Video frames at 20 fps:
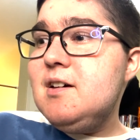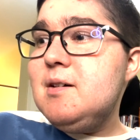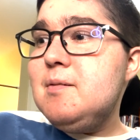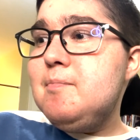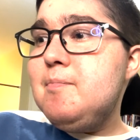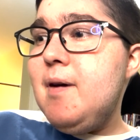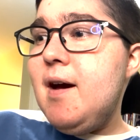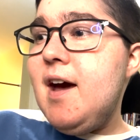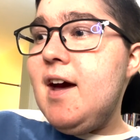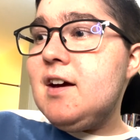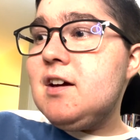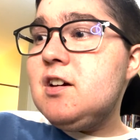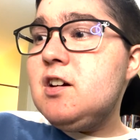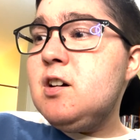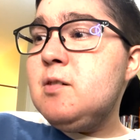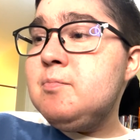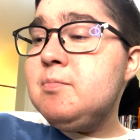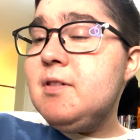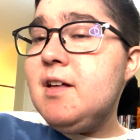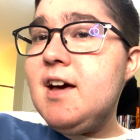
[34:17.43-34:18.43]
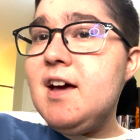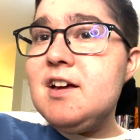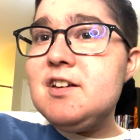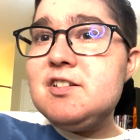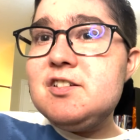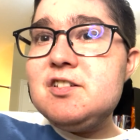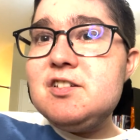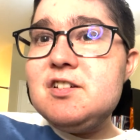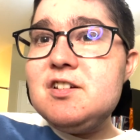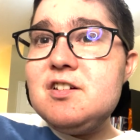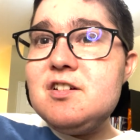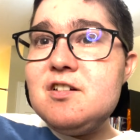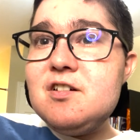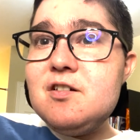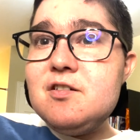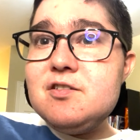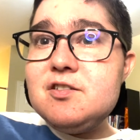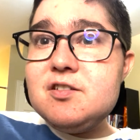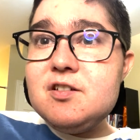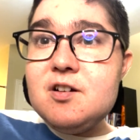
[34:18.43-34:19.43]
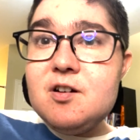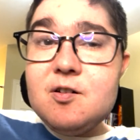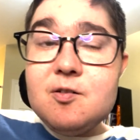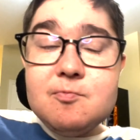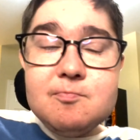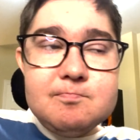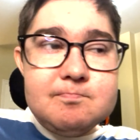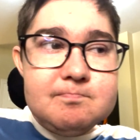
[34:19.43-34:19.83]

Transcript: backup last year. So